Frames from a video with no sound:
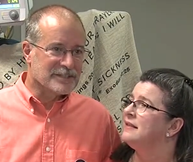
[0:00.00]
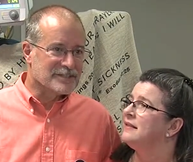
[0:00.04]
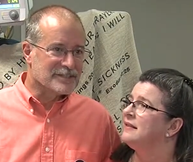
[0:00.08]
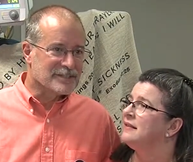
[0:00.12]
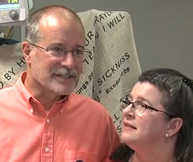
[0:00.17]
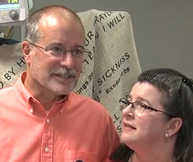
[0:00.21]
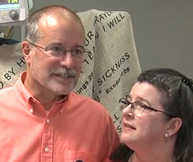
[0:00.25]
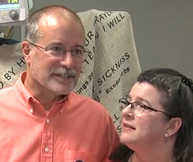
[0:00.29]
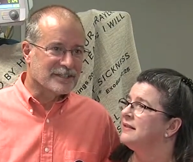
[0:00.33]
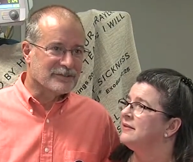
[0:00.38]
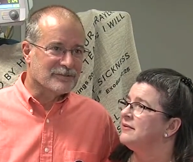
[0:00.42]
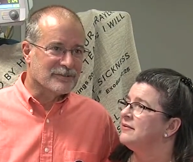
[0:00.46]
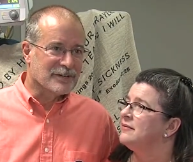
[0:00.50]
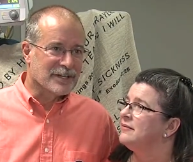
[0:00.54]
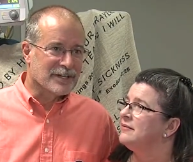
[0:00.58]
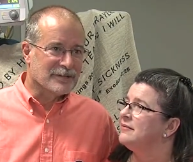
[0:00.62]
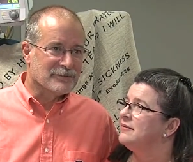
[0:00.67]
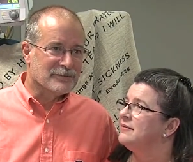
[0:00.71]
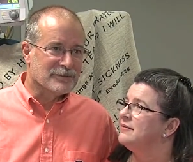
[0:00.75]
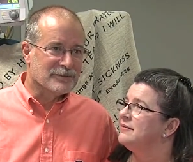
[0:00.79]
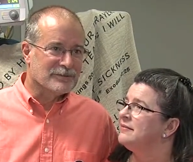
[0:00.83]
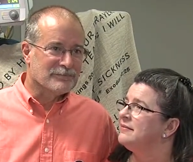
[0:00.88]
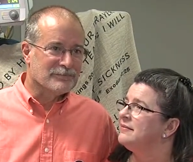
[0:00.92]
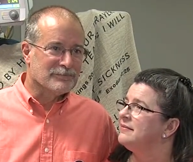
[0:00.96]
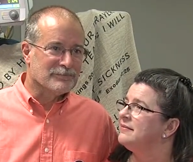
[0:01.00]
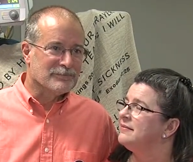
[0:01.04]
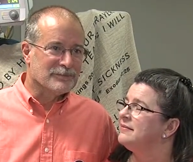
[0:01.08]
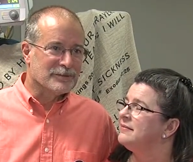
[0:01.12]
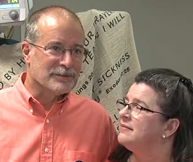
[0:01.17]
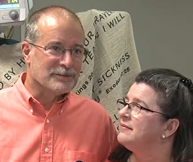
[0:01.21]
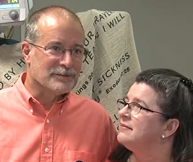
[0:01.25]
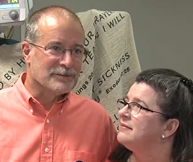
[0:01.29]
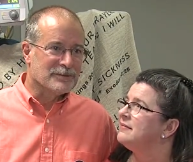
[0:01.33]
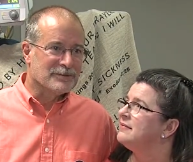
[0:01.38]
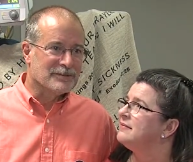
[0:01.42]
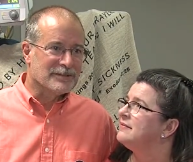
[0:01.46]
Speaker 1: since second grade, when
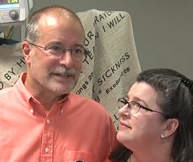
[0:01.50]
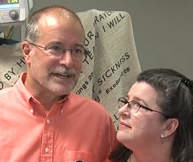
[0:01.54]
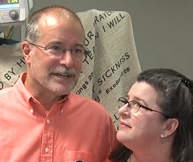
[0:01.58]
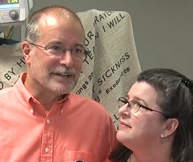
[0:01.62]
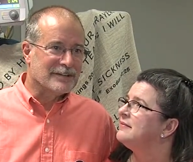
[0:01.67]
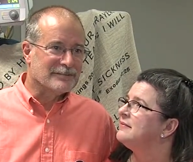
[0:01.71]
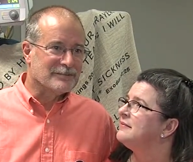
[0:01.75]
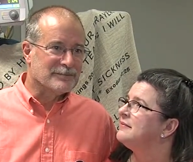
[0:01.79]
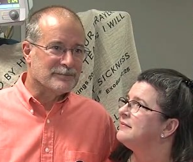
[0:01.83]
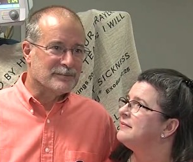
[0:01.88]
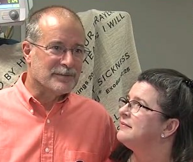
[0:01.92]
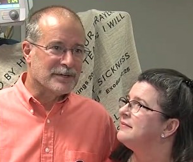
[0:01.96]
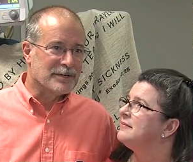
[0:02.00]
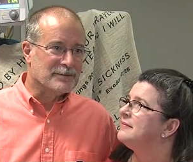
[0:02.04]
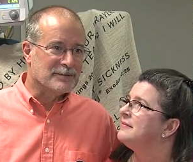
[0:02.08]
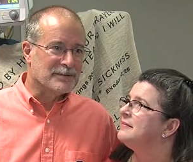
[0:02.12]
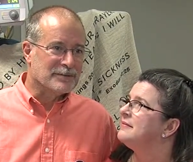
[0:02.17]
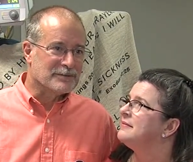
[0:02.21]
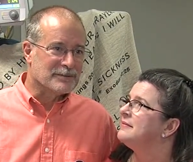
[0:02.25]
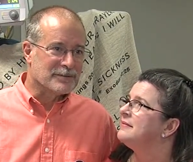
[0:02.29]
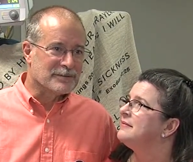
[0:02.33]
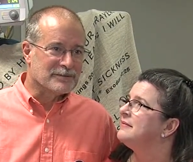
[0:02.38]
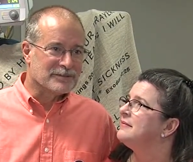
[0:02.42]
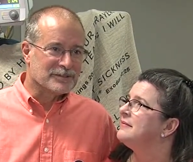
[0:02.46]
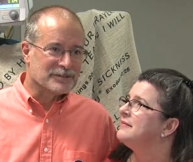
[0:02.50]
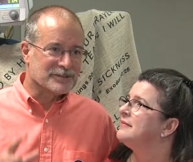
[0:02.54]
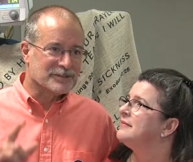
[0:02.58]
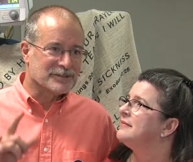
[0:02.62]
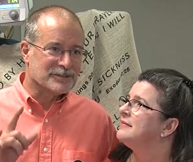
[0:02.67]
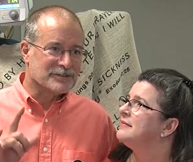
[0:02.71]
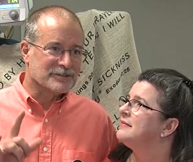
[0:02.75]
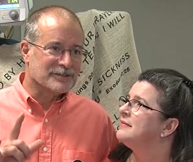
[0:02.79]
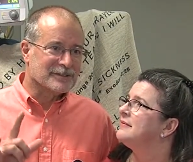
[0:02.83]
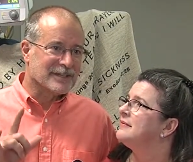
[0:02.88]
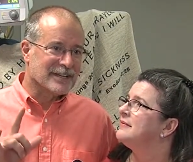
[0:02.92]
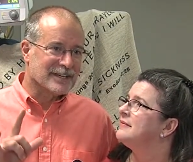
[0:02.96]
we were out in public, we would
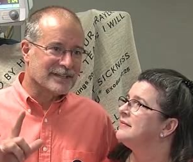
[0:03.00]
shoot